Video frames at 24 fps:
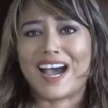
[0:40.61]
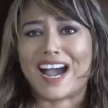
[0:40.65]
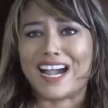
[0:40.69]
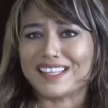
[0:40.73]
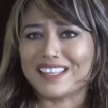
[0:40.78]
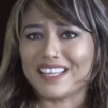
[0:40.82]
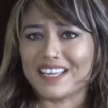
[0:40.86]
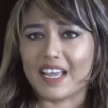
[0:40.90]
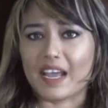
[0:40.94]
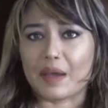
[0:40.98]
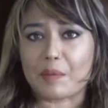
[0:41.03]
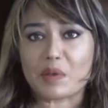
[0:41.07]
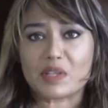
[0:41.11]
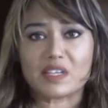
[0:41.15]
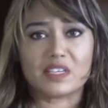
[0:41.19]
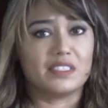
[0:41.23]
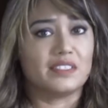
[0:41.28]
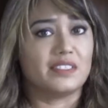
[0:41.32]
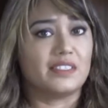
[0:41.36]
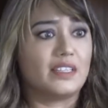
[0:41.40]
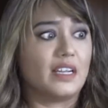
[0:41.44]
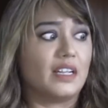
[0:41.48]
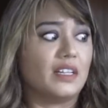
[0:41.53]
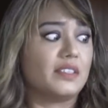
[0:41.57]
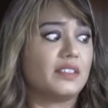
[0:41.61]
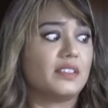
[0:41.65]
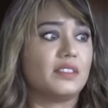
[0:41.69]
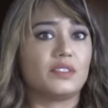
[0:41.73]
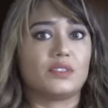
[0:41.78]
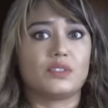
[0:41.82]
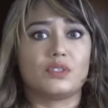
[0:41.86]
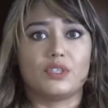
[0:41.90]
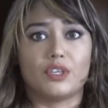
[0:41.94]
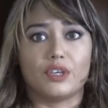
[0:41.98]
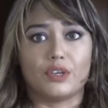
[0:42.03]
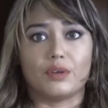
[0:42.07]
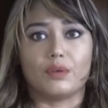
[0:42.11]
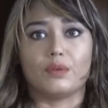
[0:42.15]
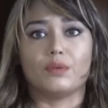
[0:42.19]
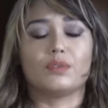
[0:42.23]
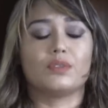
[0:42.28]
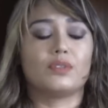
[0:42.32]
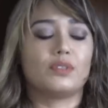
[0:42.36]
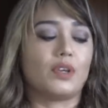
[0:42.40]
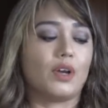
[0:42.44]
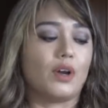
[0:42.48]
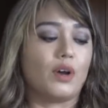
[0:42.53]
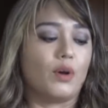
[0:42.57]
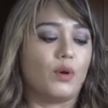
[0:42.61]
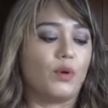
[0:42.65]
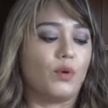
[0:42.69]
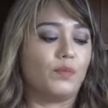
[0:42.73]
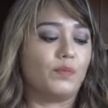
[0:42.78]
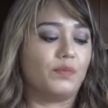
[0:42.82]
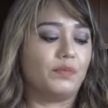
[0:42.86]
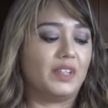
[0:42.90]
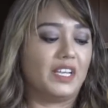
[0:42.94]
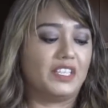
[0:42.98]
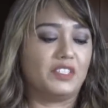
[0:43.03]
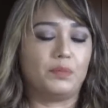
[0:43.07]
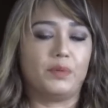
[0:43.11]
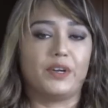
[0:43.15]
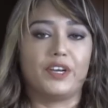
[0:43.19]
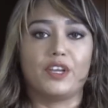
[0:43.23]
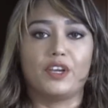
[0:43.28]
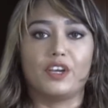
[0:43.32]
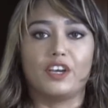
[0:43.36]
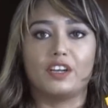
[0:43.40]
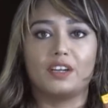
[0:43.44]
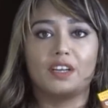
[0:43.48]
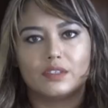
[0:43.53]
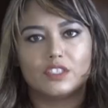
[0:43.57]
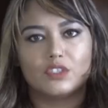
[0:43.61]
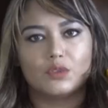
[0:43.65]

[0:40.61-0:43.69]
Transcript: I think Amazon sells this too, so that's pretty good.